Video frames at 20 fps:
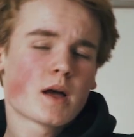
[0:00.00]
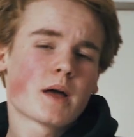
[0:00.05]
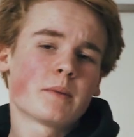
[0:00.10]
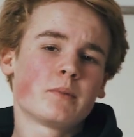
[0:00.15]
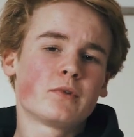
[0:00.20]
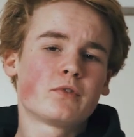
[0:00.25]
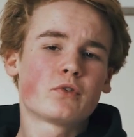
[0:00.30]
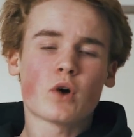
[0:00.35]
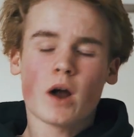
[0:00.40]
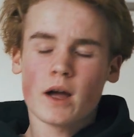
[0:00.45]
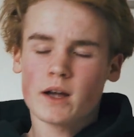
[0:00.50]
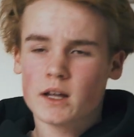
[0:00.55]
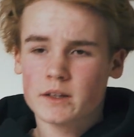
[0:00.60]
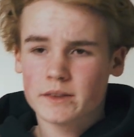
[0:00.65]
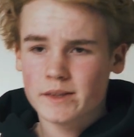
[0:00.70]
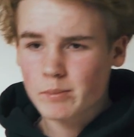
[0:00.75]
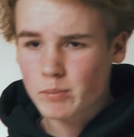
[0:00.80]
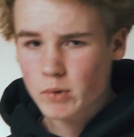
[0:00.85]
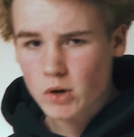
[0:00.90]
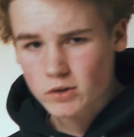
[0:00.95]
And before I got
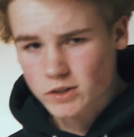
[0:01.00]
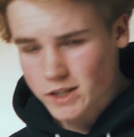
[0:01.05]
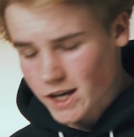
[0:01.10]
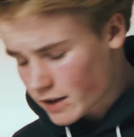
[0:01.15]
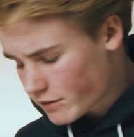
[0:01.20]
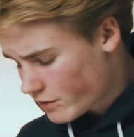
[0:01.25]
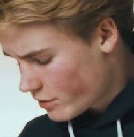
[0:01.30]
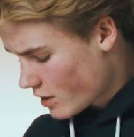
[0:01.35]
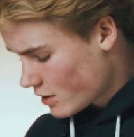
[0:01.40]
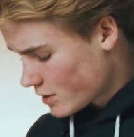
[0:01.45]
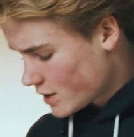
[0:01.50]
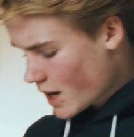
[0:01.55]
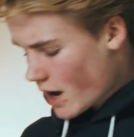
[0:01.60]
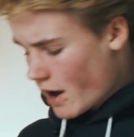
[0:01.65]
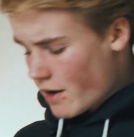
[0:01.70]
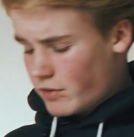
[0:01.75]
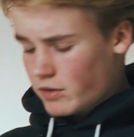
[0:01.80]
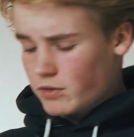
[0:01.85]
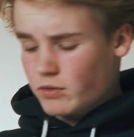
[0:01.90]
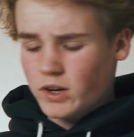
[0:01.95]
the Bose headphones, I
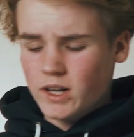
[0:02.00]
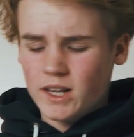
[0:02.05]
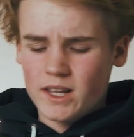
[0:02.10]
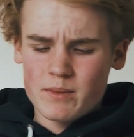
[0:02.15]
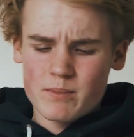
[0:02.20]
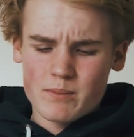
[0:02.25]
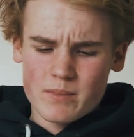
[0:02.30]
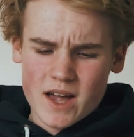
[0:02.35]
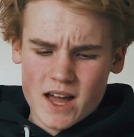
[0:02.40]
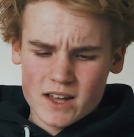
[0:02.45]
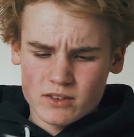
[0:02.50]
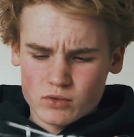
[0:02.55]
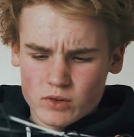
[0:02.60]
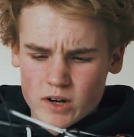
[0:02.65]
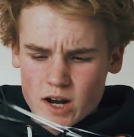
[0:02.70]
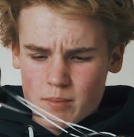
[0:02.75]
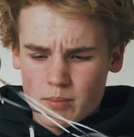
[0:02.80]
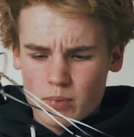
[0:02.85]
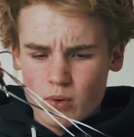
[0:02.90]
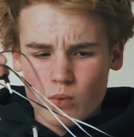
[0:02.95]
have a really bad
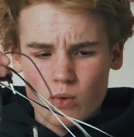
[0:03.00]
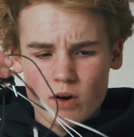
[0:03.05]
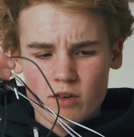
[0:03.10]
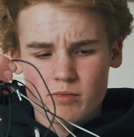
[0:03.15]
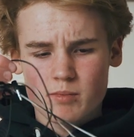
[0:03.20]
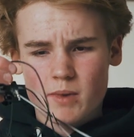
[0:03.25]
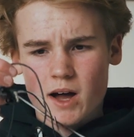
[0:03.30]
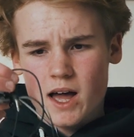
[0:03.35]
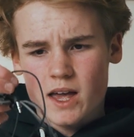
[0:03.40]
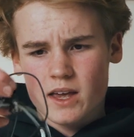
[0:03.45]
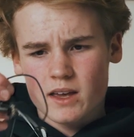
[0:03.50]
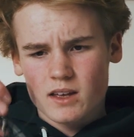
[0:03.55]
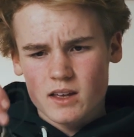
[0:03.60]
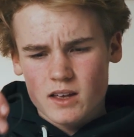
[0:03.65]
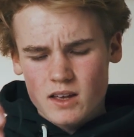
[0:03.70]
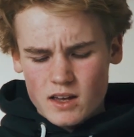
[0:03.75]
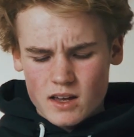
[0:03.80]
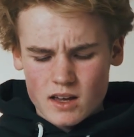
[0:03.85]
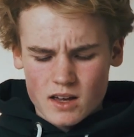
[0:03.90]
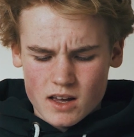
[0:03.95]
rep with my
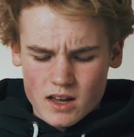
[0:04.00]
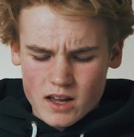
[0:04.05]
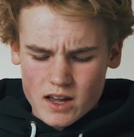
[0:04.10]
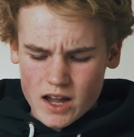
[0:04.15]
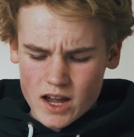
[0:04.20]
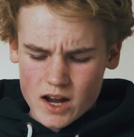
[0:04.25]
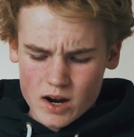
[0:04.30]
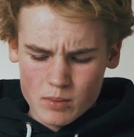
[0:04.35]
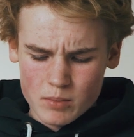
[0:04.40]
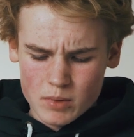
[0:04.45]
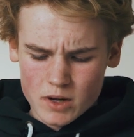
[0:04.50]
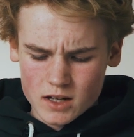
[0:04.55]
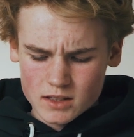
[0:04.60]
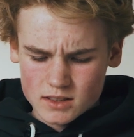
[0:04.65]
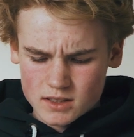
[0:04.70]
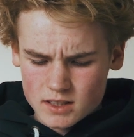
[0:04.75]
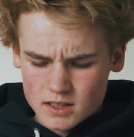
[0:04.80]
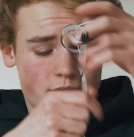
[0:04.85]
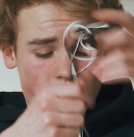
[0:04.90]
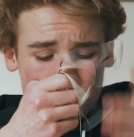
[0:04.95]

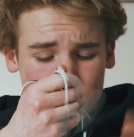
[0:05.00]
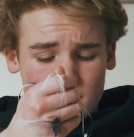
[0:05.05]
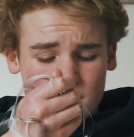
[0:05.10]
earbuds.